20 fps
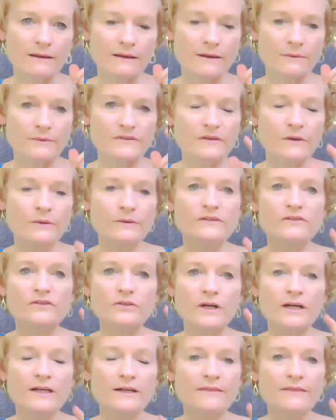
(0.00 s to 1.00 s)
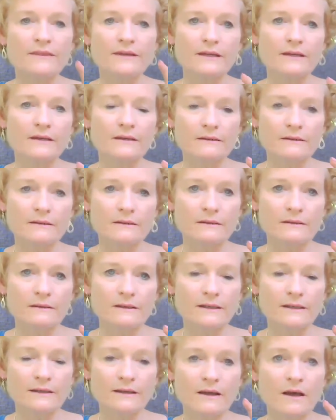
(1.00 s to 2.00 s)
I was always trying to think
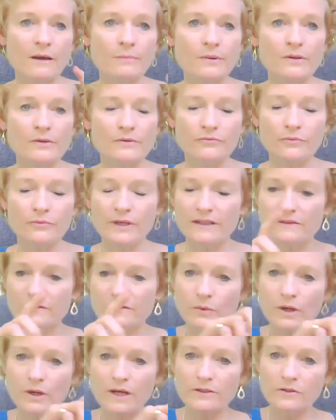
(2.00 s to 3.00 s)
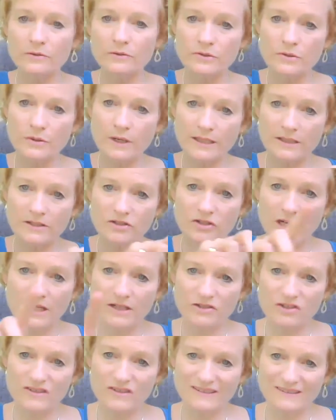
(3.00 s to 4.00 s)
in a couple of ways. One, you're trying to
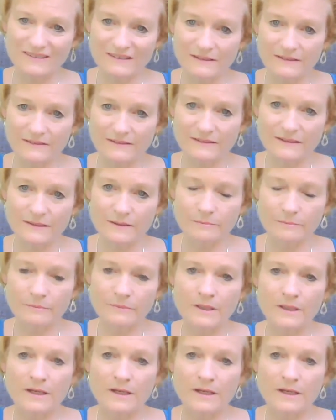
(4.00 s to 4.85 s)
change the system.